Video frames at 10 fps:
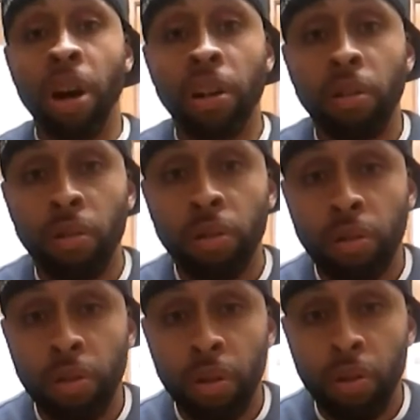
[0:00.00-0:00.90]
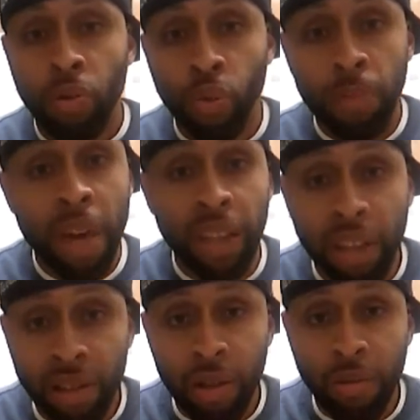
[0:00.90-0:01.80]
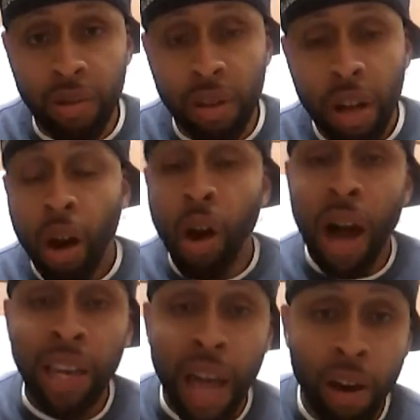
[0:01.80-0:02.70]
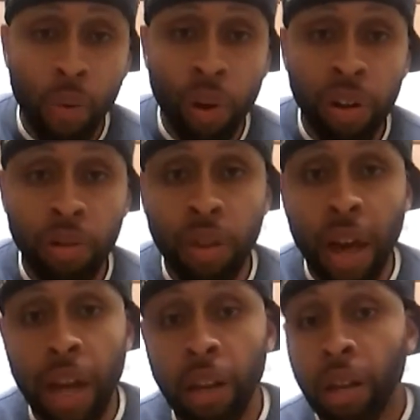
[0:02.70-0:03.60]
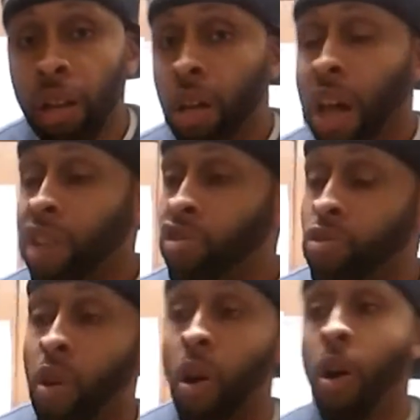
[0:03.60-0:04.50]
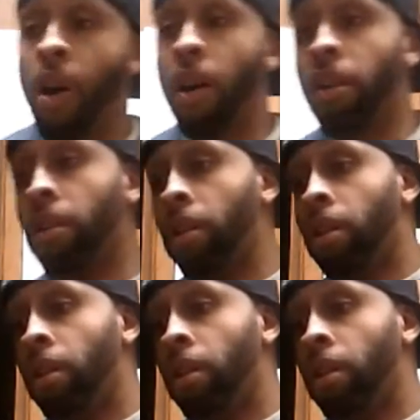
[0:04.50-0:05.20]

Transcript: but we make excuses. Oh, I don't want to do that. That's too hard.